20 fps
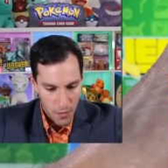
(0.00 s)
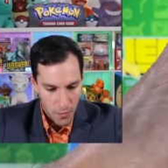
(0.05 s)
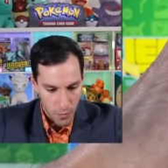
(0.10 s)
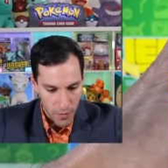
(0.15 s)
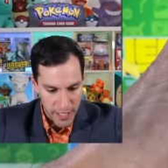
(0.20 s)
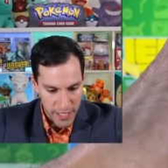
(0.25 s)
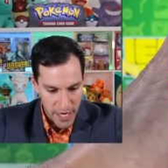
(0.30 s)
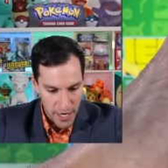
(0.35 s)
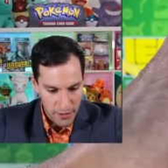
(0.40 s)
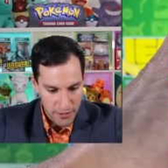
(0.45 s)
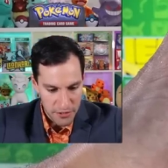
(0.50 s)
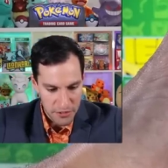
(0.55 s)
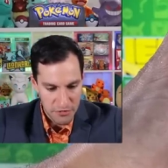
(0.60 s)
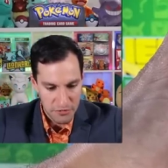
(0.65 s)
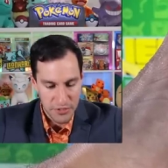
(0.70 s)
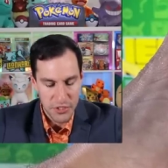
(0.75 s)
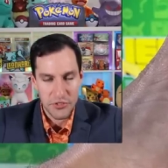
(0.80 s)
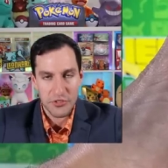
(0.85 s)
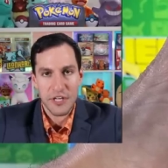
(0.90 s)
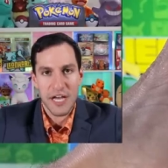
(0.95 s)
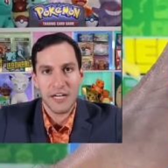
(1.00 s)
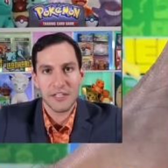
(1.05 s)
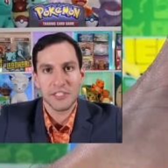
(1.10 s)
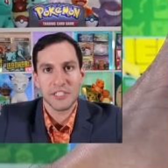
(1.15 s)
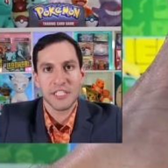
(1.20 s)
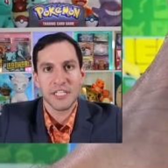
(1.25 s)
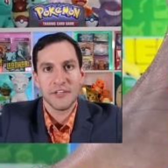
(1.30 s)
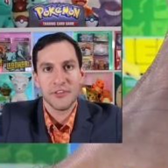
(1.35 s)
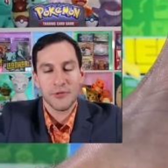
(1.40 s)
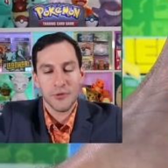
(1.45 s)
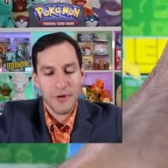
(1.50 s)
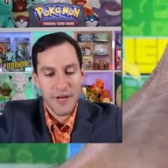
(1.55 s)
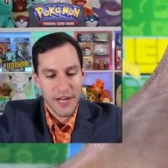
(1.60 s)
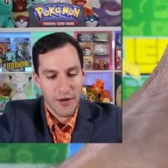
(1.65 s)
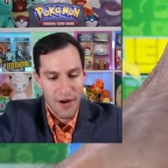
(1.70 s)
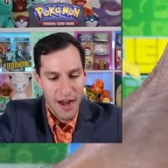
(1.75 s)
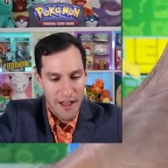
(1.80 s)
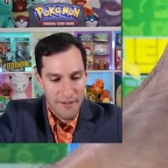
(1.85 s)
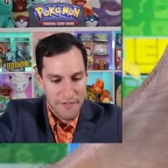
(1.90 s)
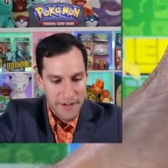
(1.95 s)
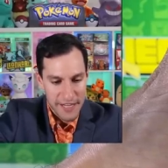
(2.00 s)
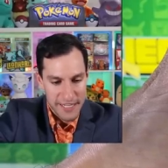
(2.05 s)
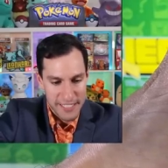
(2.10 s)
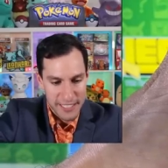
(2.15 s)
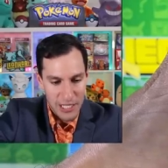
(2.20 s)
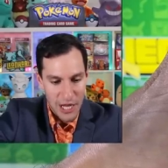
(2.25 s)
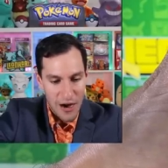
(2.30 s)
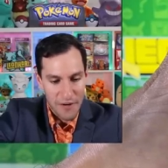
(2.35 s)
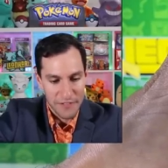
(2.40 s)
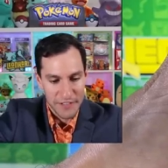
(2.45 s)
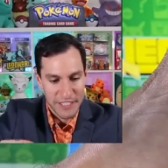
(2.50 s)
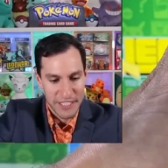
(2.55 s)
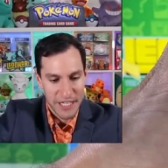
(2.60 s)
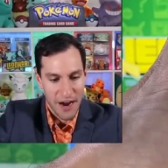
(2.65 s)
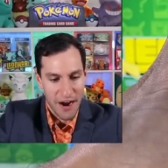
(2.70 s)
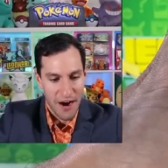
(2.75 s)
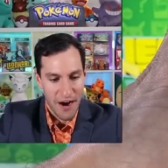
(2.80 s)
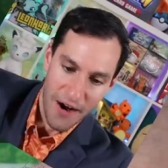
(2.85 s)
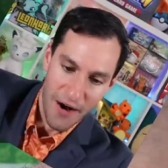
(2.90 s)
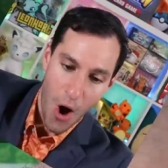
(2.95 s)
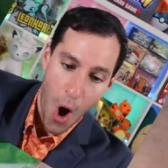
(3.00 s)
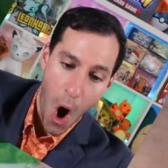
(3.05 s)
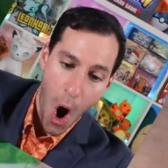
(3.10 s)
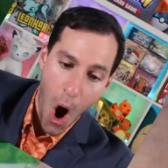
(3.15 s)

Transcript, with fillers: Windows two thousand three graphics. Larvitar.